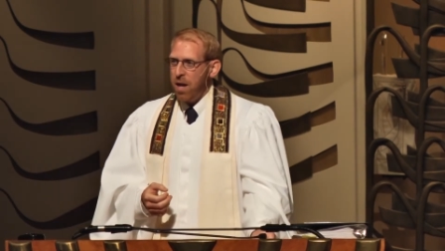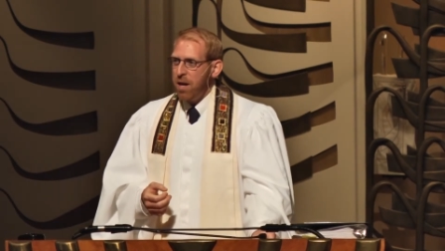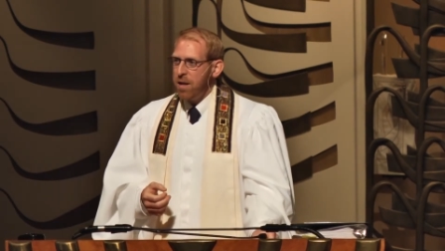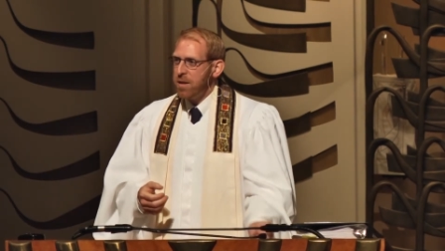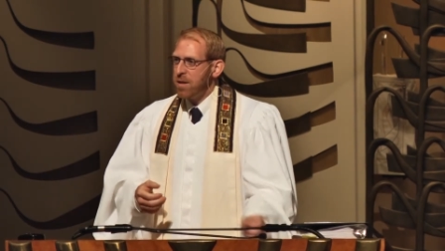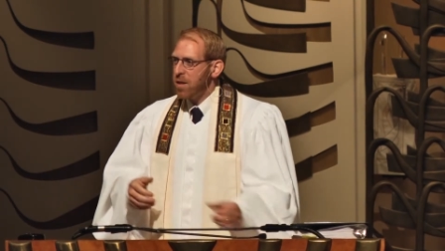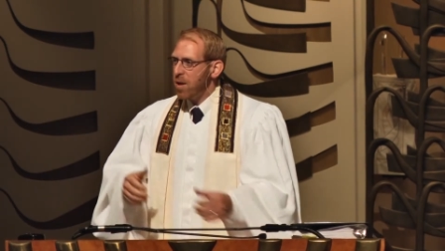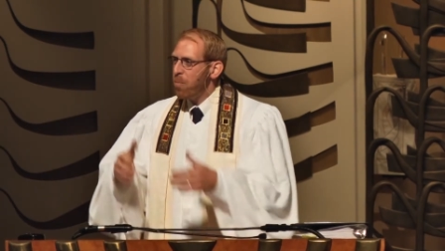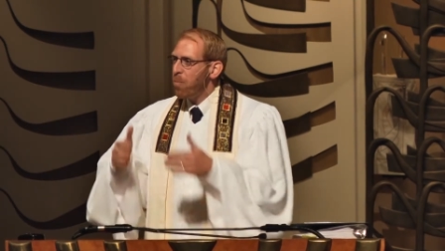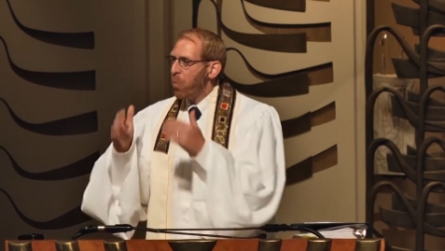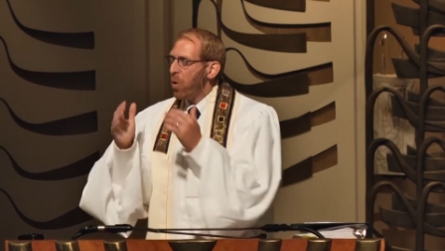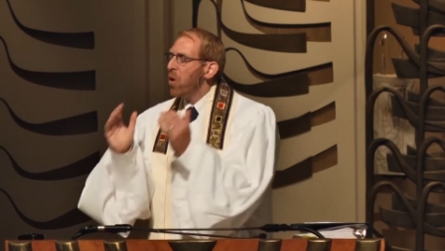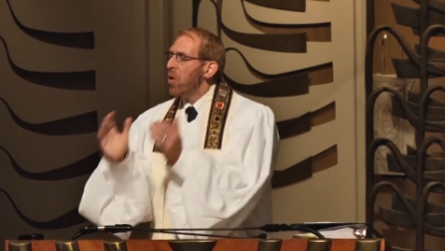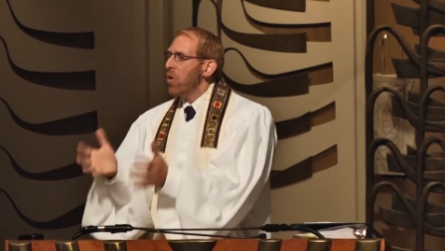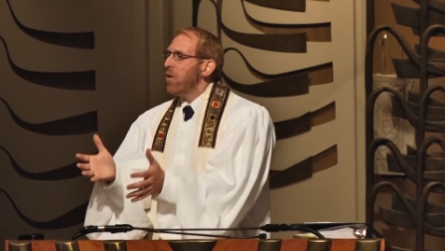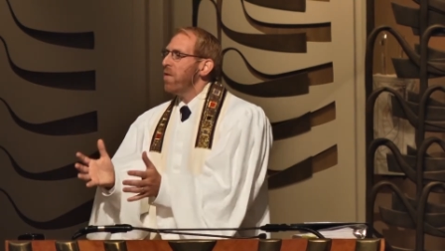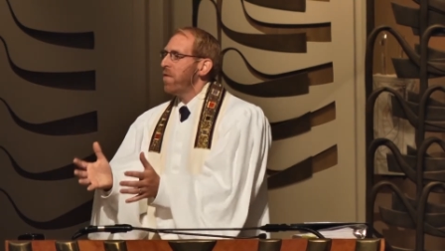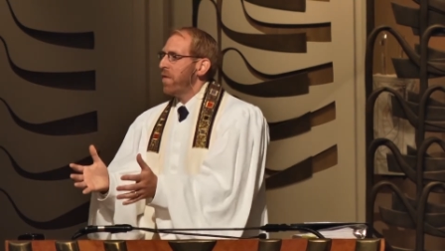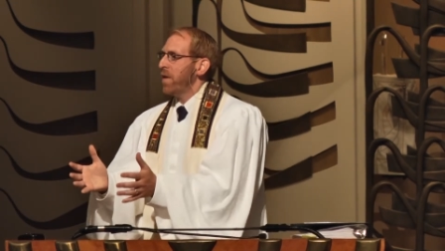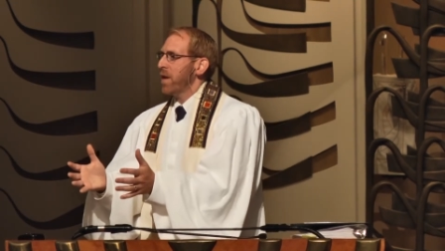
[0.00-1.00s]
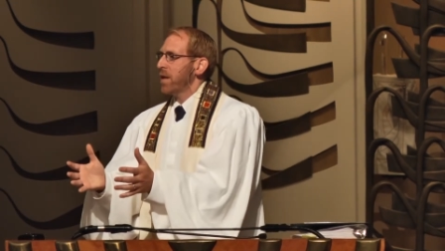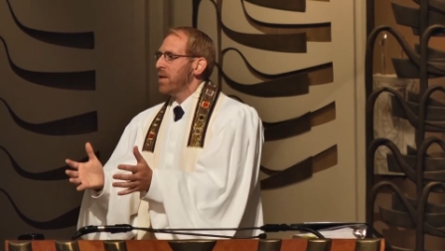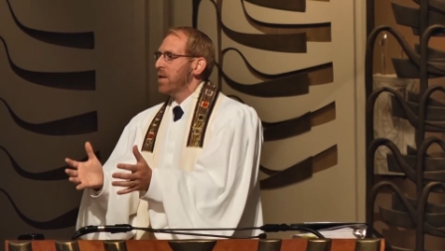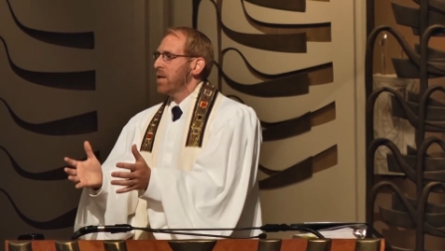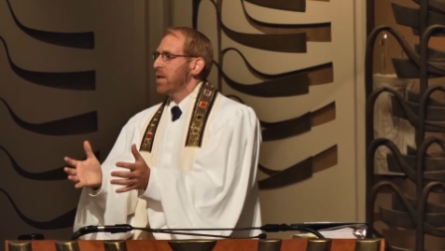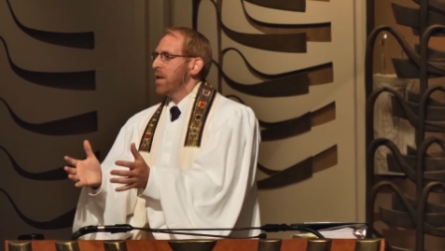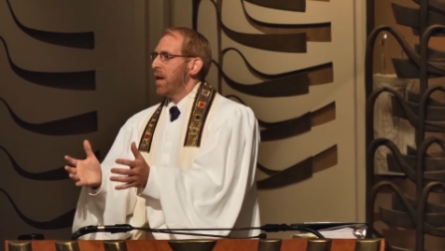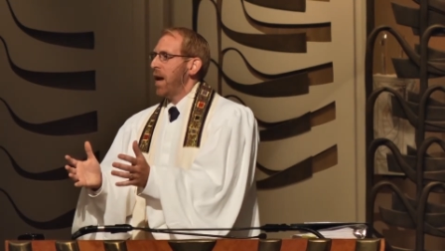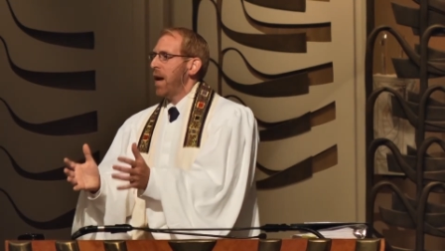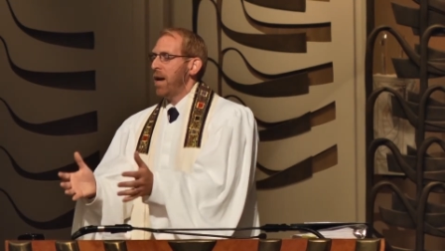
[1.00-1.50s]
It's the
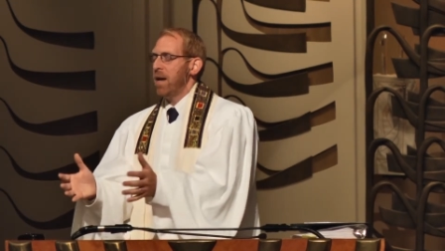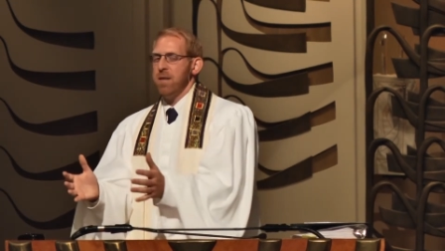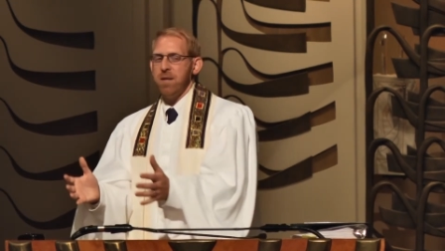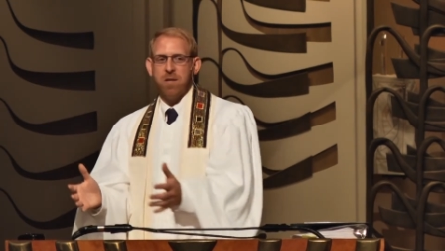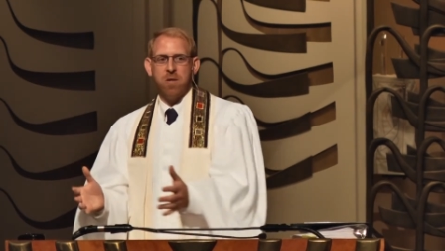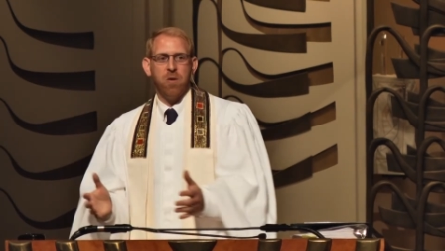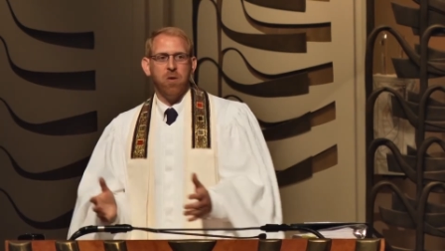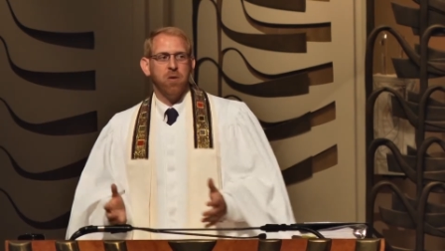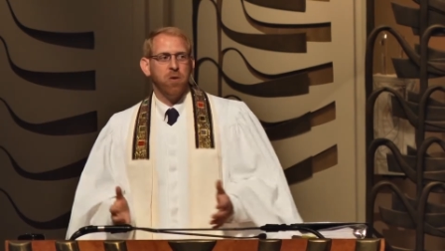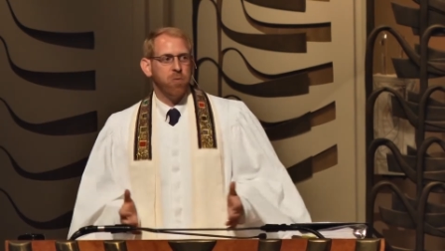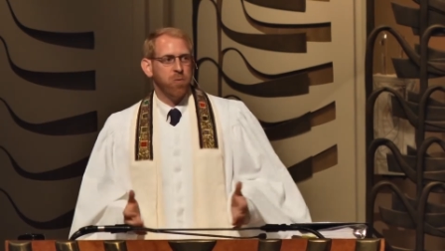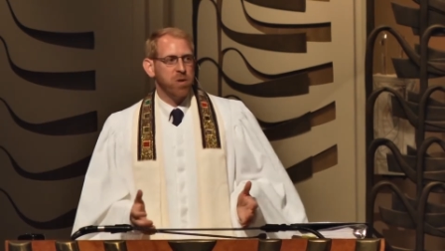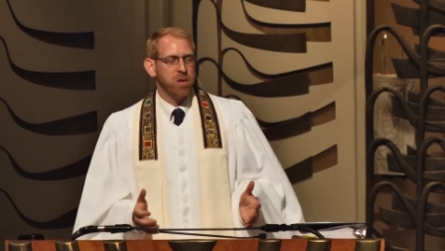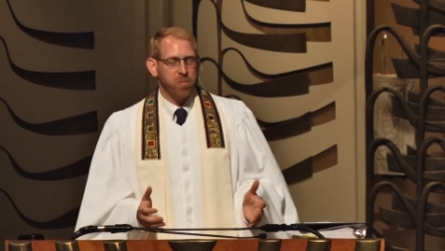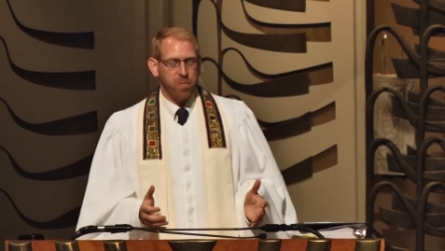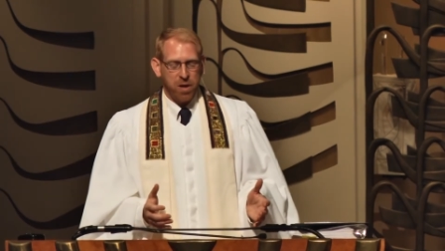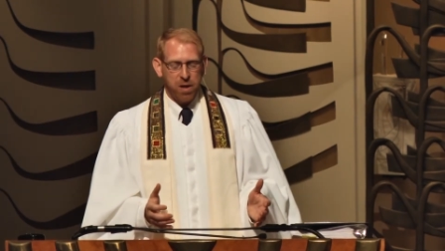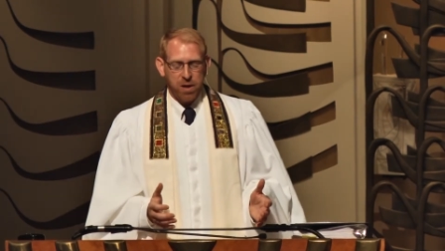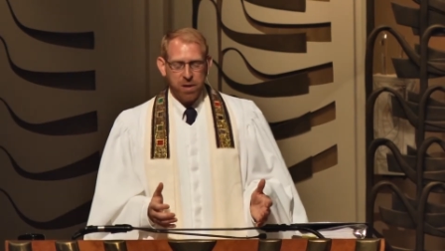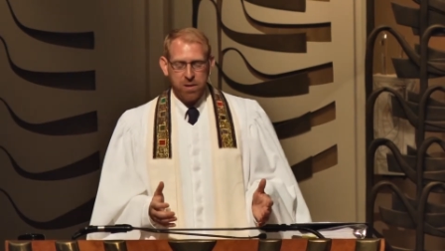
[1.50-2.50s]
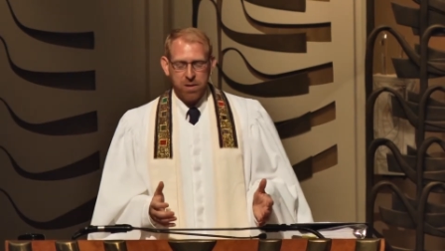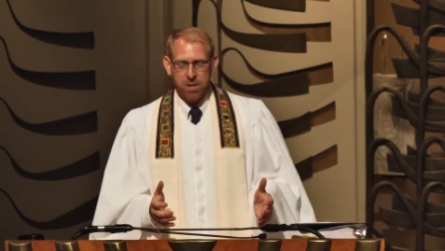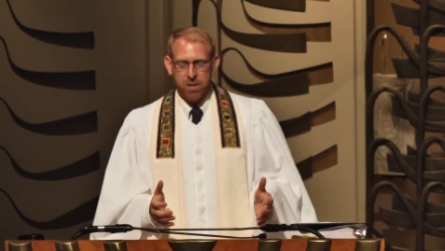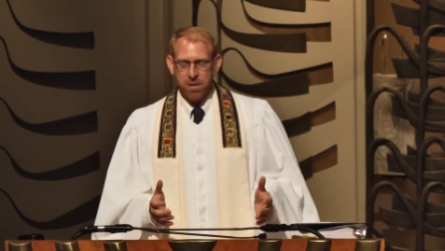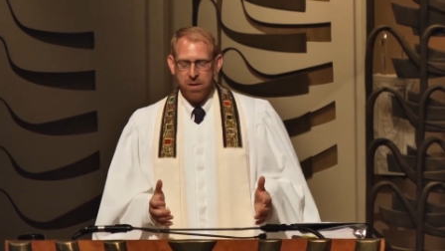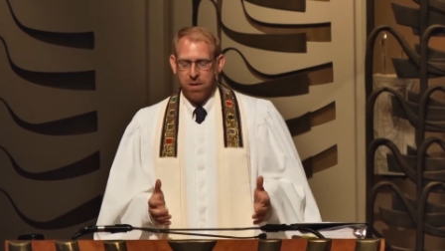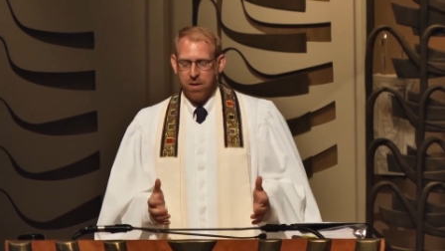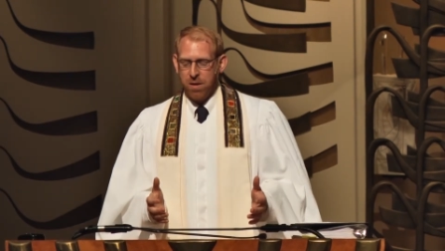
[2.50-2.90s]
perfect Han Solo response